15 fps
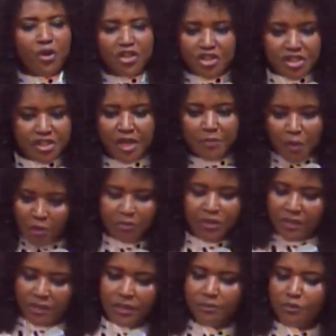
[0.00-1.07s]
she said, Mommy,
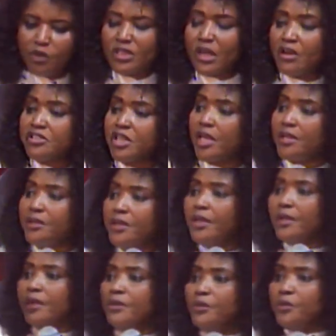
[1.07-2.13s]
because I was saying,
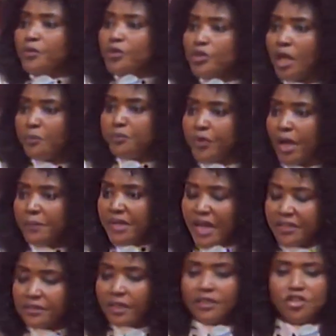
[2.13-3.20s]
take camera.
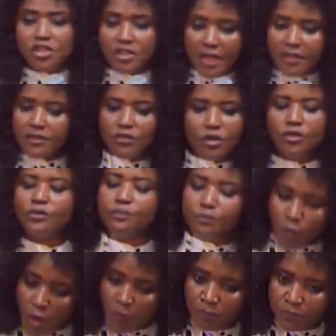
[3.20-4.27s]
She said,
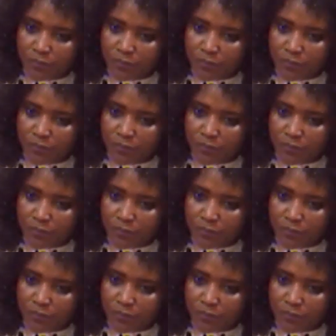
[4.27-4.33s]
Mom,